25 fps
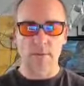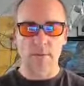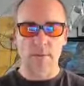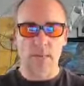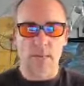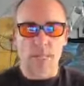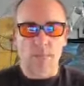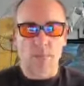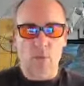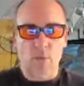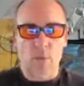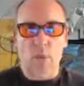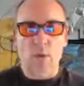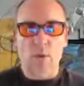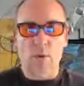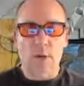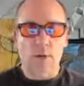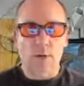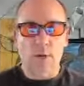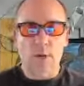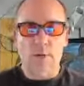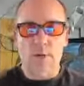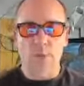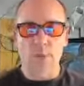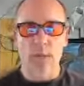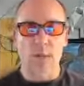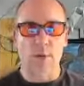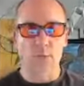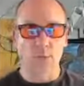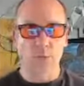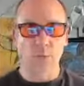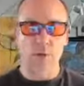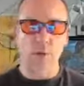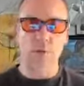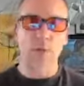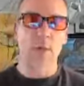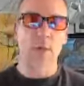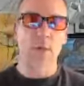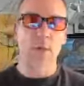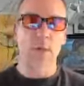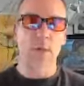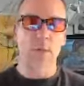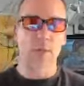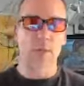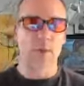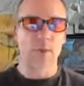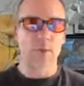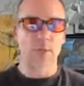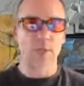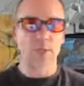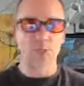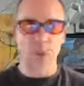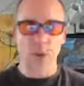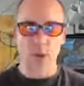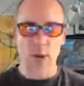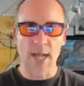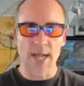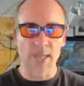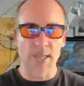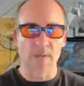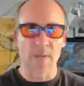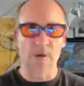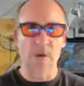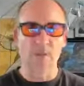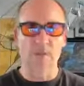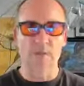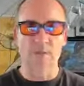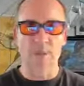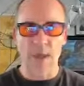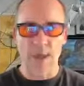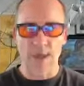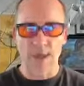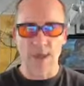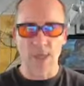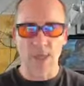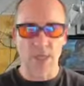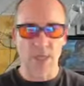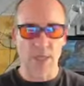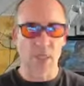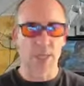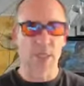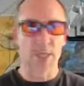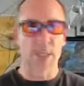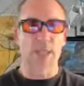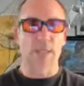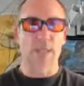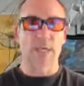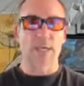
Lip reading: That's really what it comes down to. So it's transference of energy.